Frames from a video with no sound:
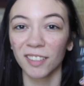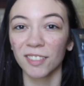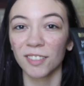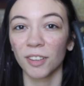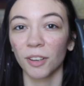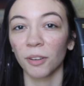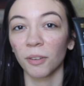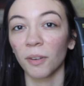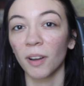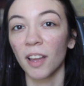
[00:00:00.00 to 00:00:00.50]

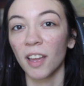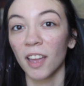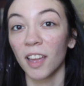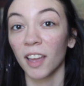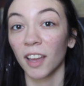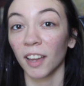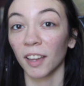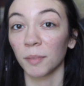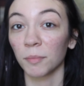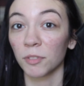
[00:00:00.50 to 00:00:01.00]
so
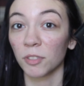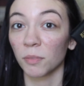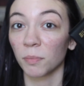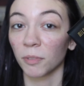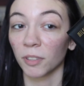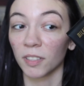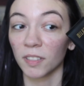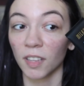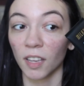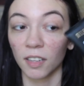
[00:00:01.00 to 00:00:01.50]
I'm super
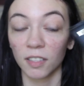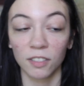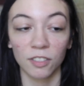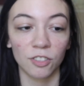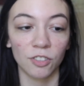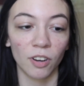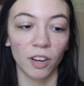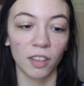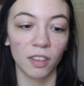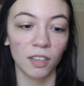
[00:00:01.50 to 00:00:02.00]
excited to
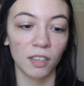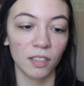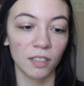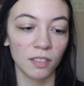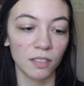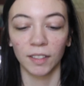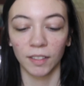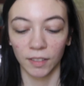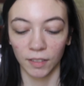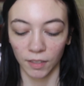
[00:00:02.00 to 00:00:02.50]
try this.